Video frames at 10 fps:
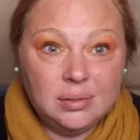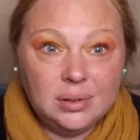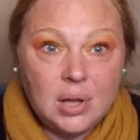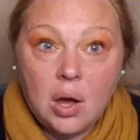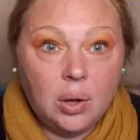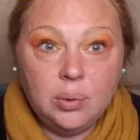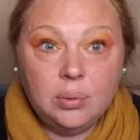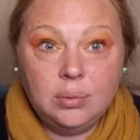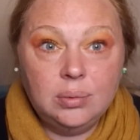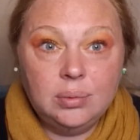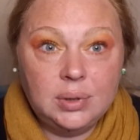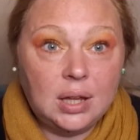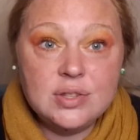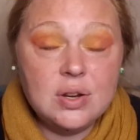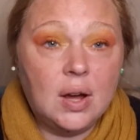No,
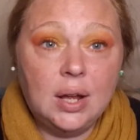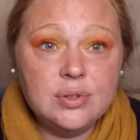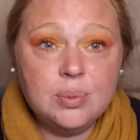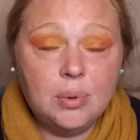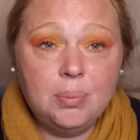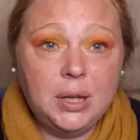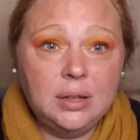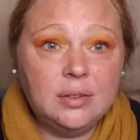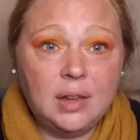that's not how someone beats.